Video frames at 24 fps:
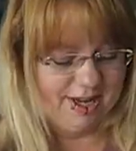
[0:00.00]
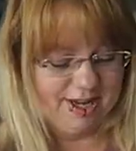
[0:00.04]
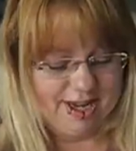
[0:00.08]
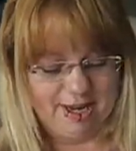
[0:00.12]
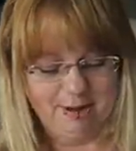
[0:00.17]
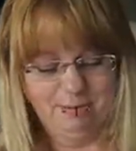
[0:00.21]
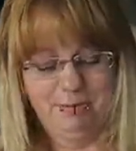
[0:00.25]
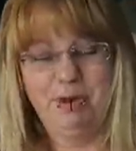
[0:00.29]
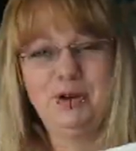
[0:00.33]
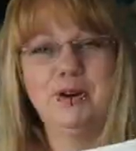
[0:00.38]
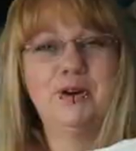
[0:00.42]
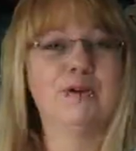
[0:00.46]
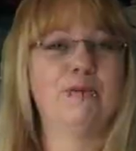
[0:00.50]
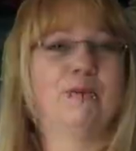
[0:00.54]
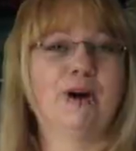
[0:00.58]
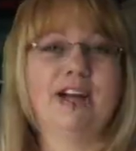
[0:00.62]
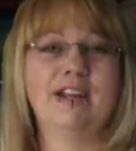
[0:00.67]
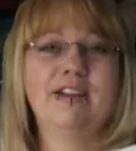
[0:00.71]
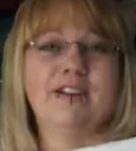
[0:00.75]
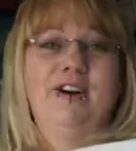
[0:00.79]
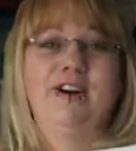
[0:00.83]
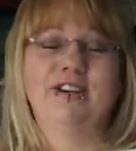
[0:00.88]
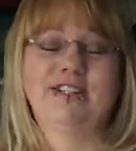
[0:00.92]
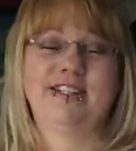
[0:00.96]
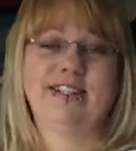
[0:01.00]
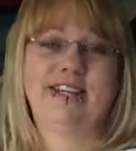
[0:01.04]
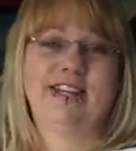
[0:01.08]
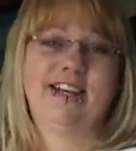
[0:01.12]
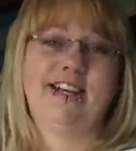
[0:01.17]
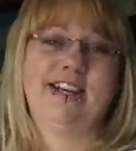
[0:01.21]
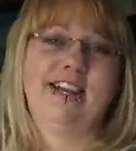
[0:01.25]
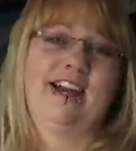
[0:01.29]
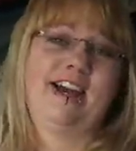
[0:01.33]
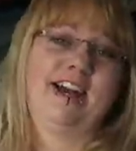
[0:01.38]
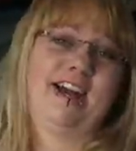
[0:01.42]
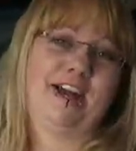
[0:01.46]
yeah, pure white
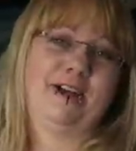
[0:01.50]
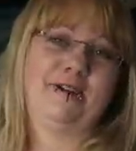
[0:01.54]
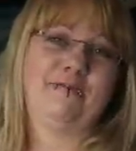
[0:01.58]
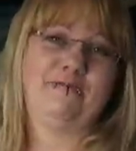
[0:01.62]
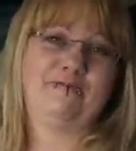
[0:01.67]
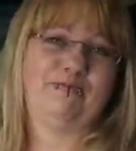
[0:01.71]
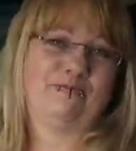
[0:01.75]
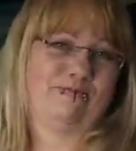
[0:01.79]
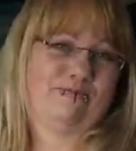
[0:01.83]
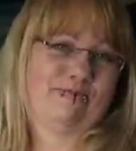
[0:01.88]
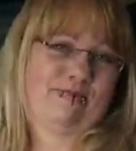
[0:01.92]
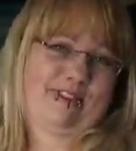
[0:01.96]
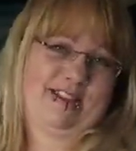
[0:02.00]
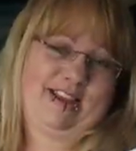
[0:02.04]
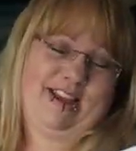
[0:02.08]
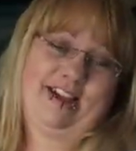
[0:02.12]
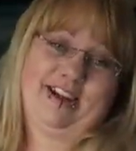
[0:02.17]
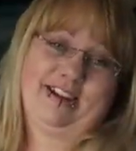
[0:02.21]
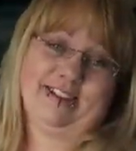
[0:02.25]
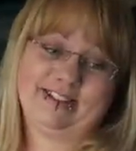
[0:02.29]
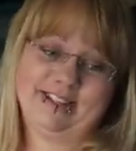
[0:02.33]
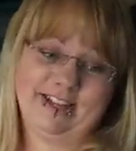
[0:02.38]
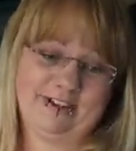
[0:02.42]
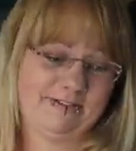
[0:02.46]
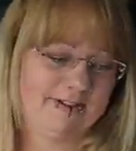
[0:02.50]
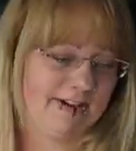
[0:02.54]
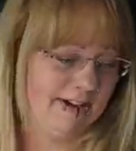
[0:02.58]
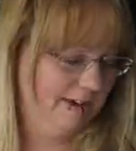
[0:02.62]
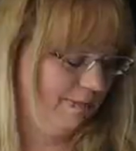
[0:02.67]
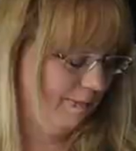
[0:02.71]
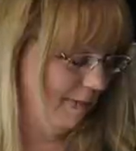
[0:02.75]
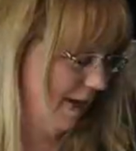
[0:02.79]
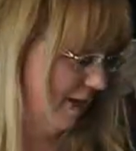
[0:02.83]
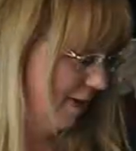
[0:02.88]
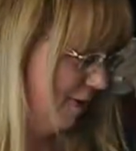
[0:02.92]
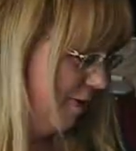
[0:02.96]
cotton. I'll
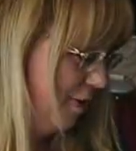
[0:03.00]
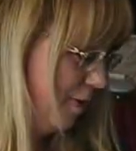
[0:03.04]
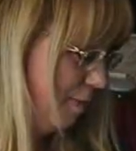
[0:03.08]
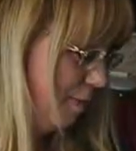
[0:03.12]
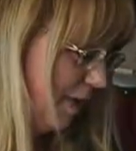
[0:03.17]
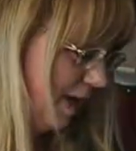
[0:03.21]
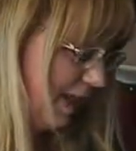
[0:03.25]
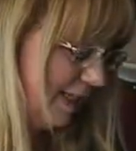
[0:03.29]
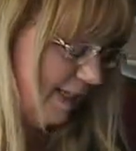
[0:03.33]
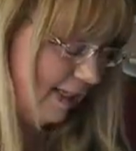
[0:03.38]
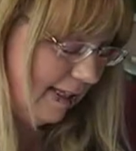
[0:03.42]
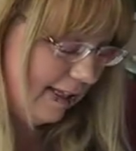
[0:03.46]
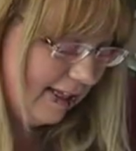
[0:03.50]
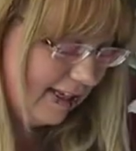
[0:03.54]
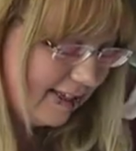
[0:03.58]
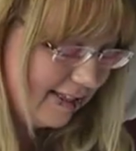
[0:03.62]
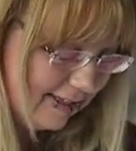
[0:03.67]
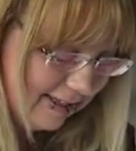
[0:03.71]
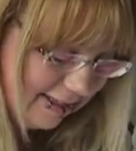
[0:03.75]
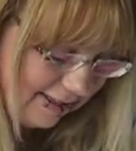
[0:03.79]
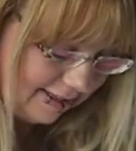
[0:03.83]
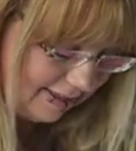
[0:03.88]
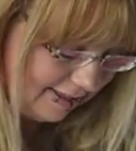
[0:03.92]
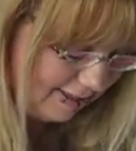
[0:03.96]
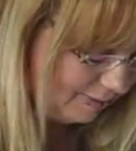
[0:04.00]
definitely be incorporating this in